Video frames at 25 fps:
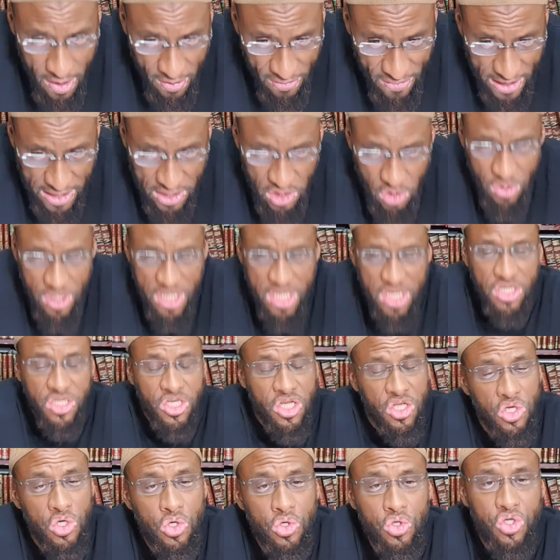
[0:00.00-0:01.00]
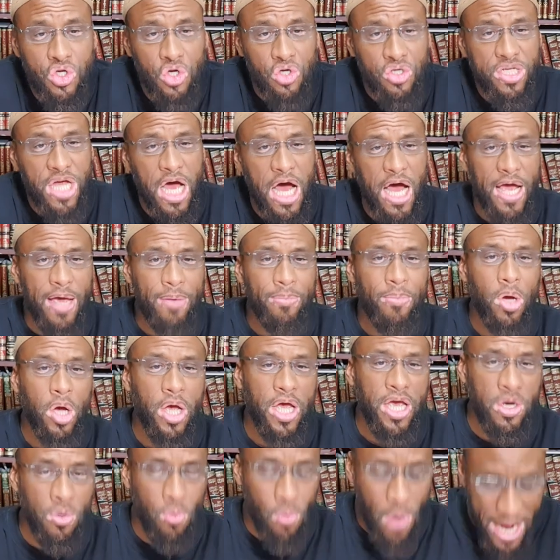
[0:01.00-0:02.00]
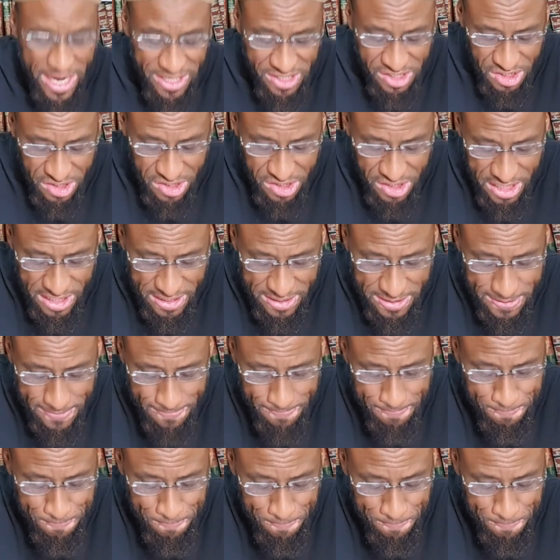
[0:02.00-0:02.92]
that you need to use your time in righteousness